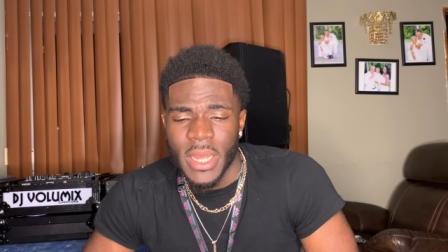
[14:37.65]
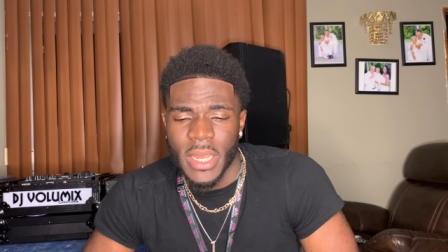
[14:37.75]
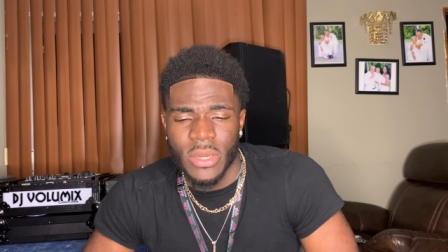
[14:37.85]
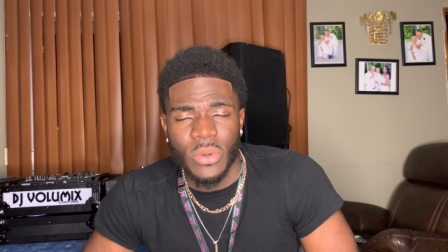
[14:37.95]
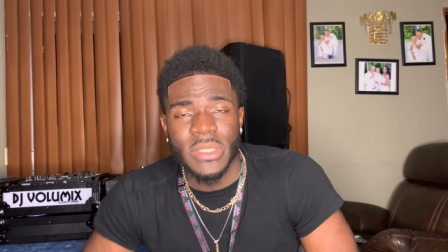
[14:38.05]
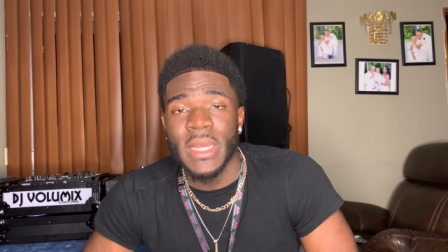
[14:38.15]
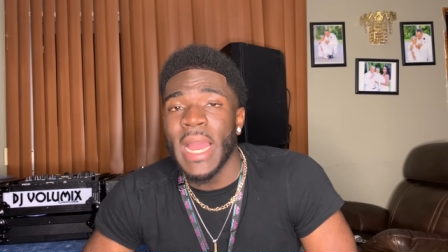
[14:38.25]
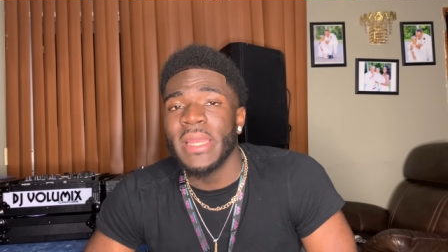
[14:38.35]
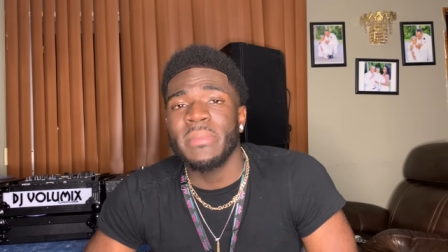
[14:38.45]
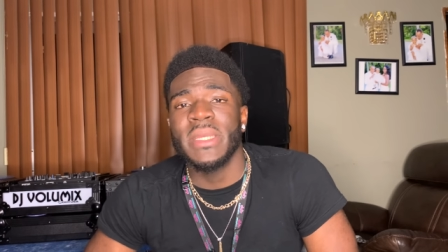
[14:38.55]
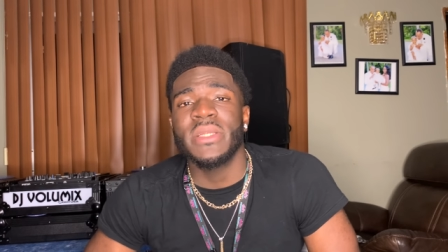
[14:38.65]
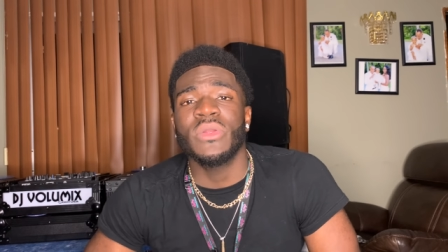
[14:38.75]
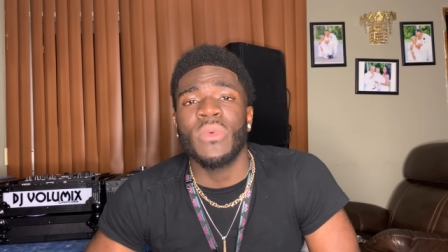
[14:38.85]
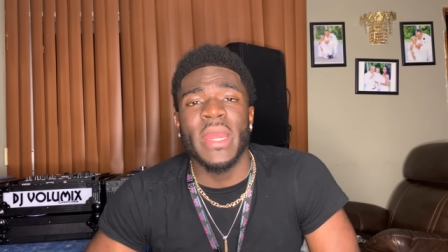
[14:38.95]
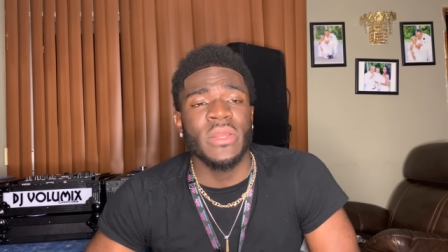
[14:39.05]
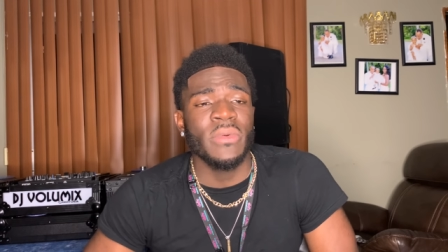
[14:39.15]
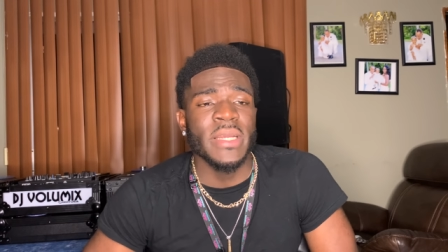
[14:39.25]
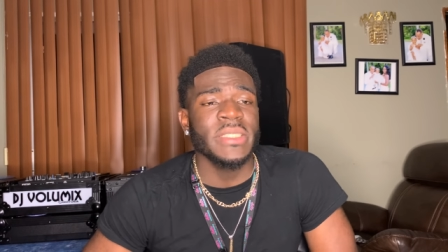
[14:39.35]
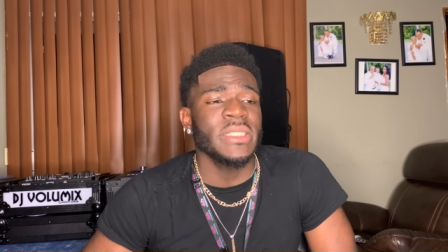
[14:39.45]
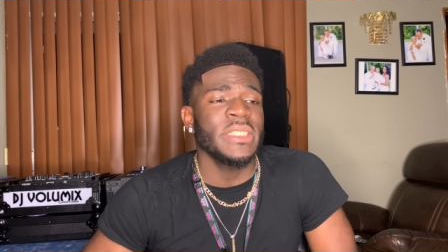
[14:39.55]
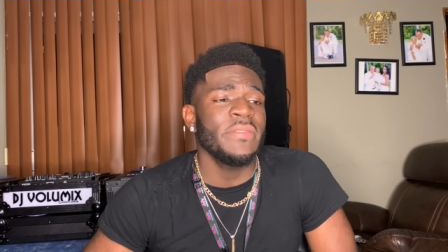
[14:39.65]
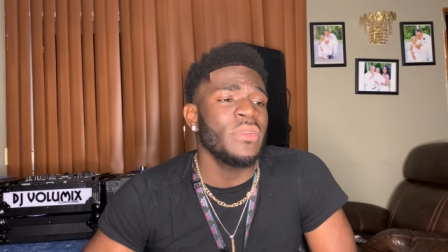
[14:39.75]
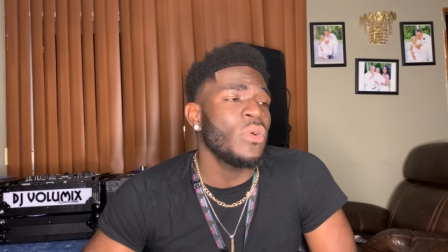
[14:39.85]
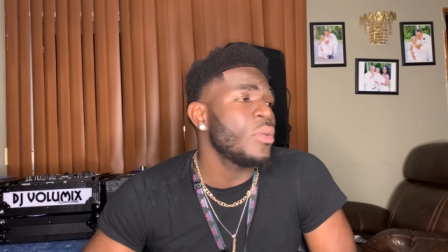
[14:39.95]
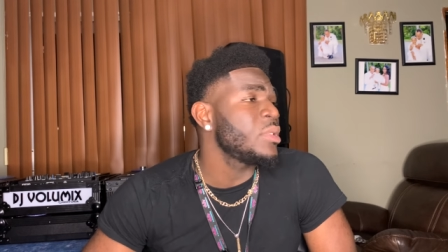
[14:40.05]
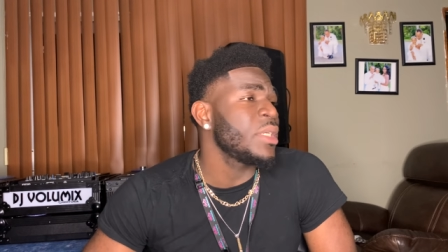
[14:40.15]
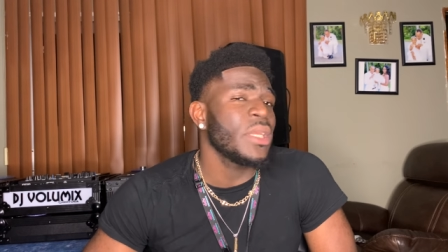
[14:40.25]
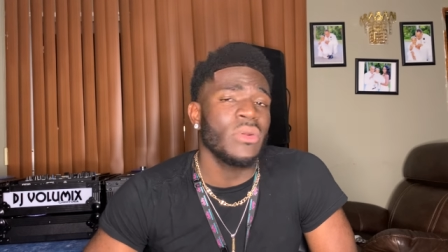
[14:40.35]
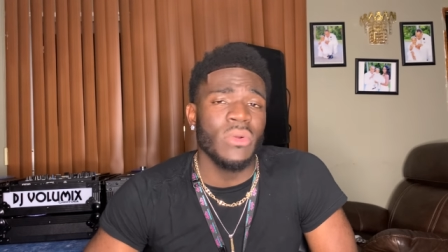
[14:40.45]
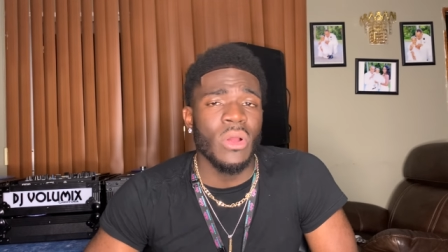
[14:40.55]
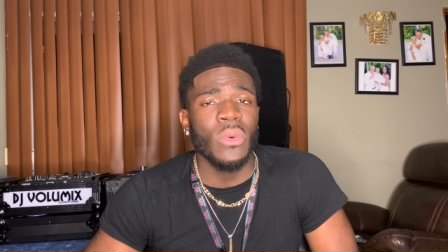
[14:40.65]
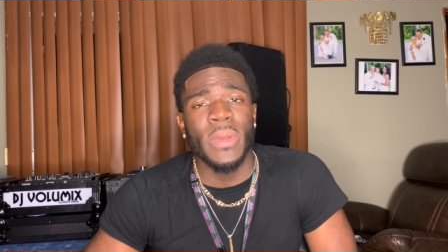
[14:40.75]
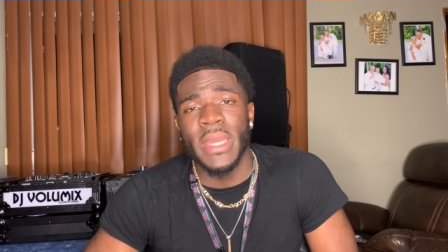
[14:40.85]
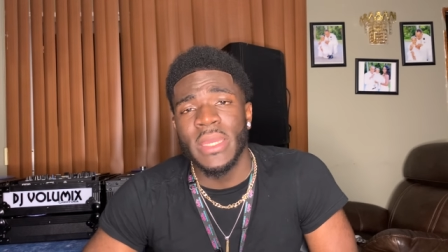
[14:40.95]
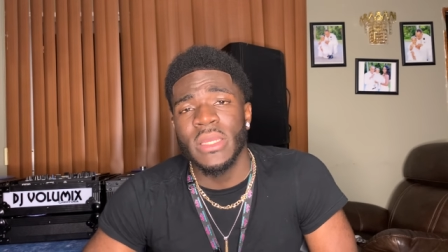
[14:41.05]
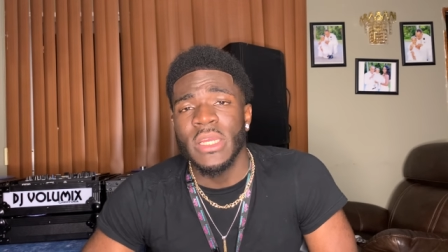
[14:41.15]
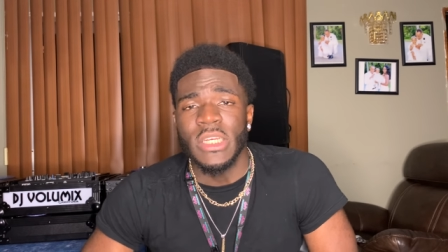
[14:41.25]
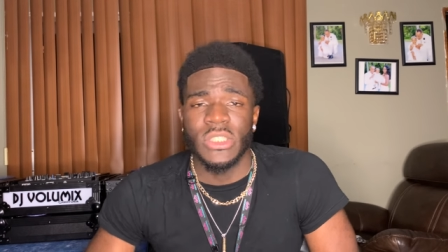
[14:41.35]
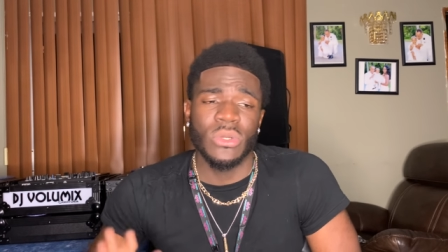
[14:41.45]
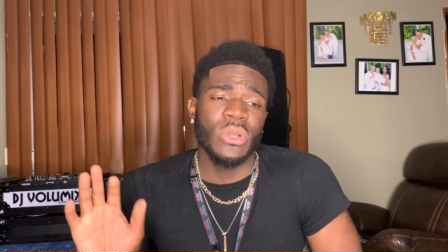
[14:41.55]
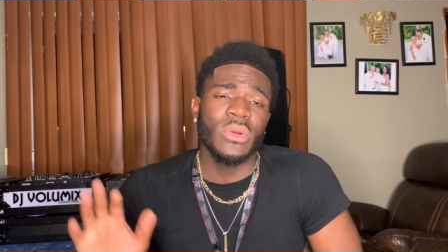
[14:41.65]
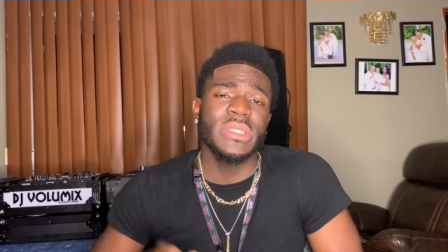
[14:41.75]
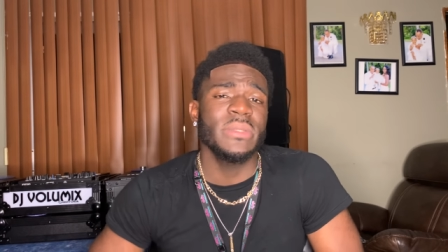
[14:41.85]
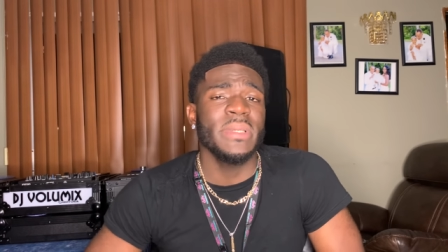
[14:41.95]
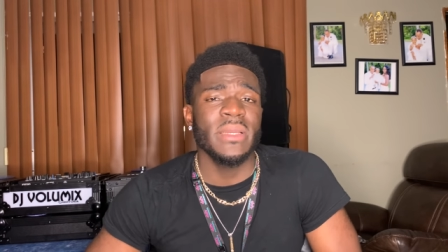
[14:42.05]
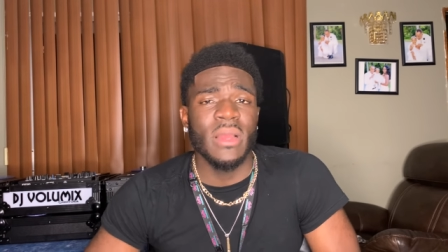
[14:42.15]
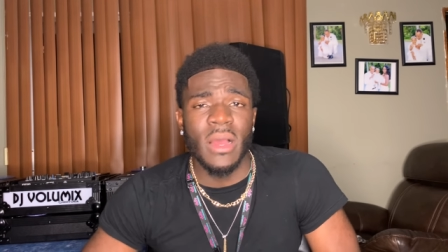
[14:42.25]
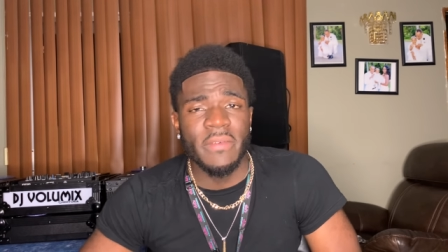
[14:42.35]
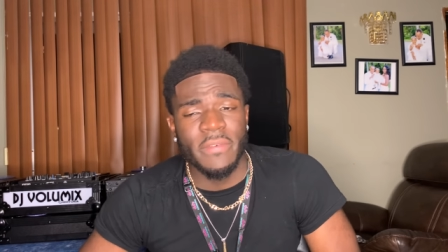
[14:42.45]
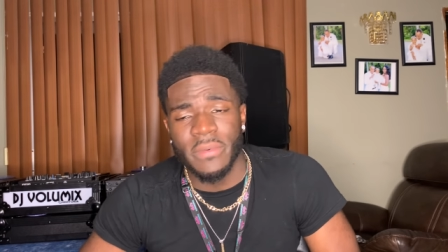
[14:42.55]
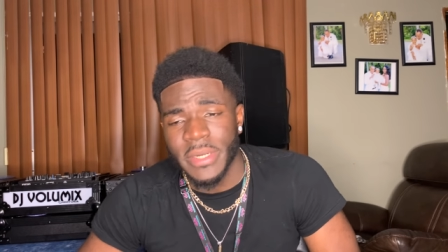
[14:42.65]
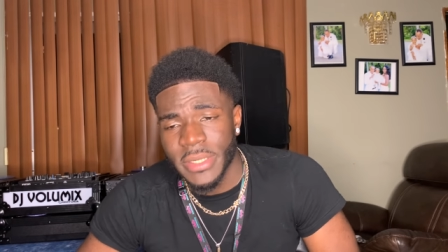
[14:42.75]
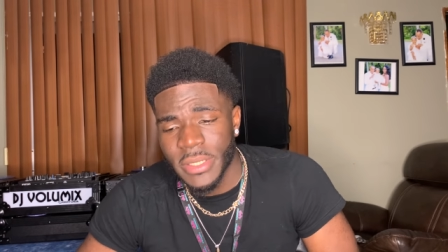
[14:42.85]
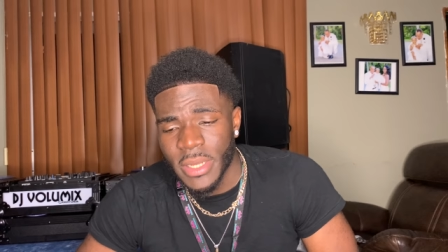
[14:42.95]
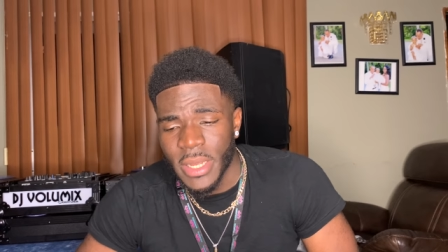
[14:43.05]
and always guided me in the right directions, even though I was looking the wrong way. So glory to be to God for real.